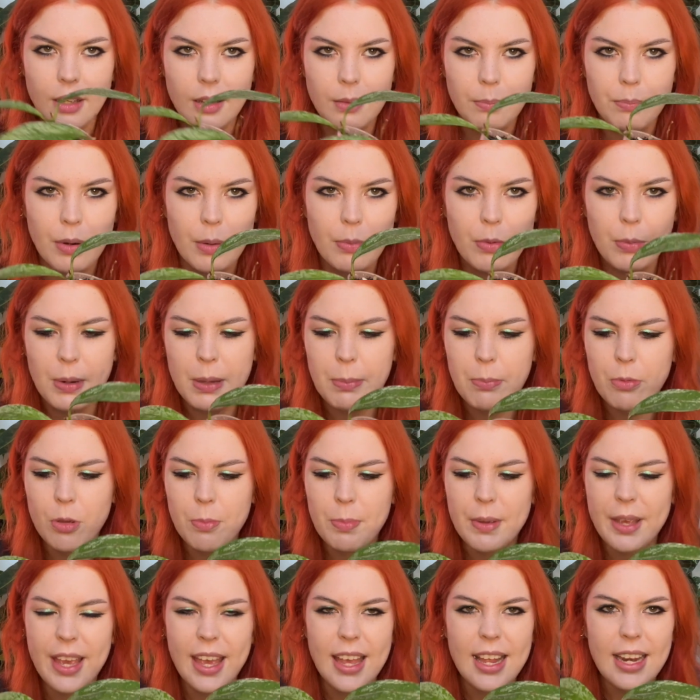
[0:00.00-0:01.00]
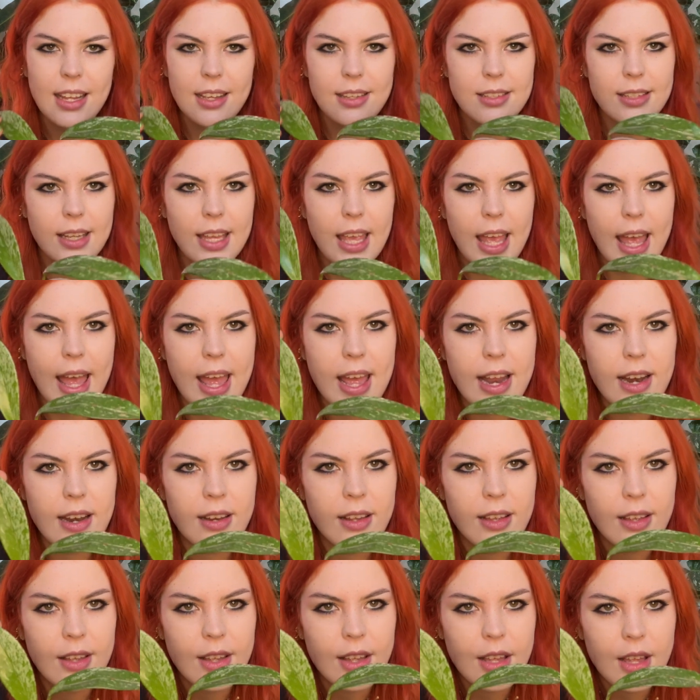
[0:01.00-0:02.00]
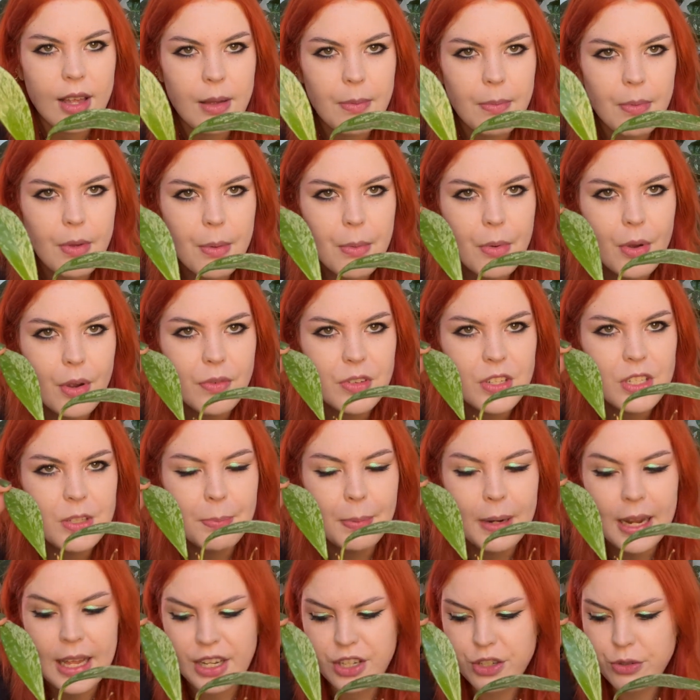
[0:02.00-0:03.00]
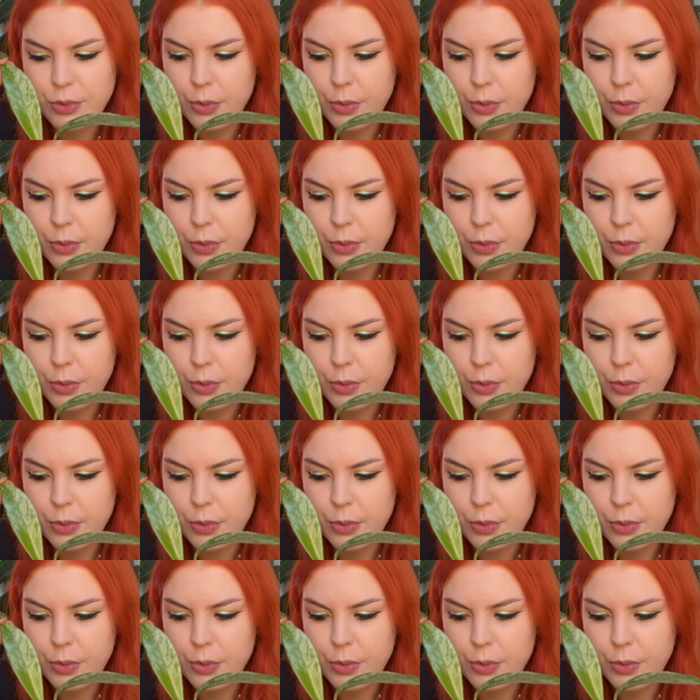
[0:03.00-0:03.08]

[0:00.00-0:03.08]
Probably Pupa Calyx again, but more of a splash